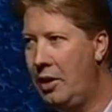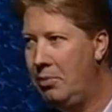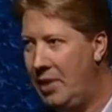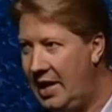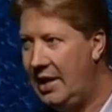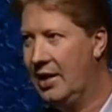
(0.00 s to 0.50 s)

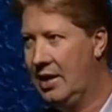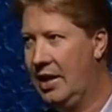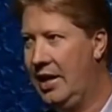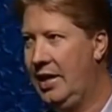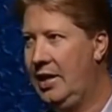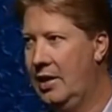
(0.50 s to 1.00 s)

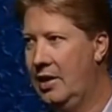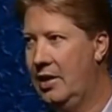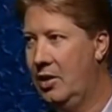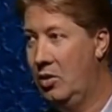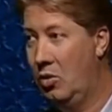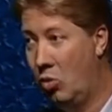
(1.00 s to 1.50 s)
immediately
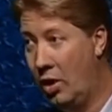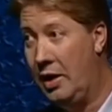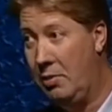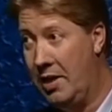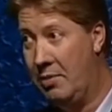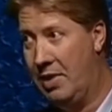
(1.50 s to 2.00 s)

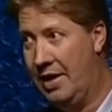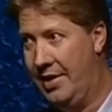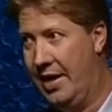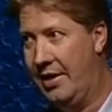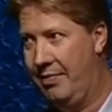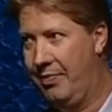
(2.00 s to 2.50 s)
what he meant by
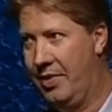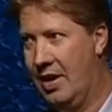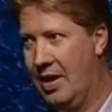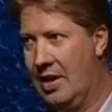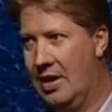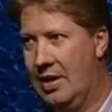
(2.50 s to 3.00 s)
that.
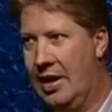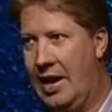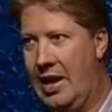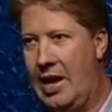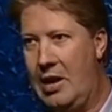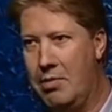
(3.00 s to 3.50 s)

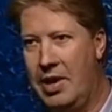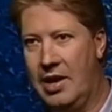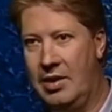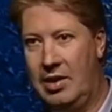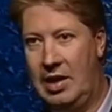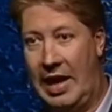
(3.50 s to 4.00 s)
He
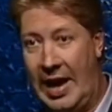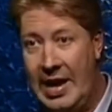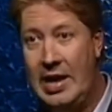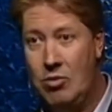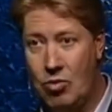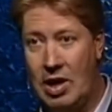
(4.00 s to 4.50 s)
meant
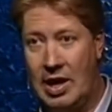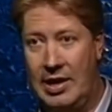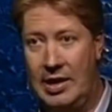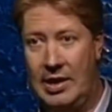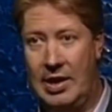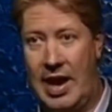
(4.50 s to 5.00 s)
eating
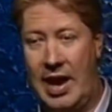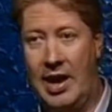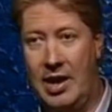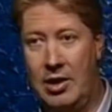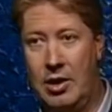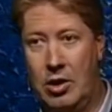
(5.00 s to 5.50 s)
right
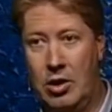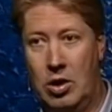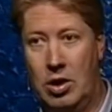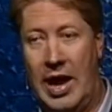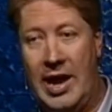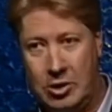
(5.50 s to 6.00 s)
and
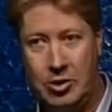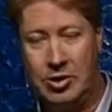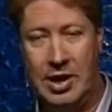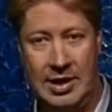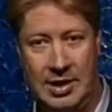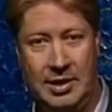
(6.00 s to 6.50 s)

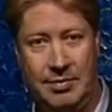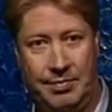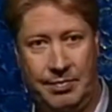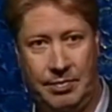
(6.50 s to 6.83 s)
exercising.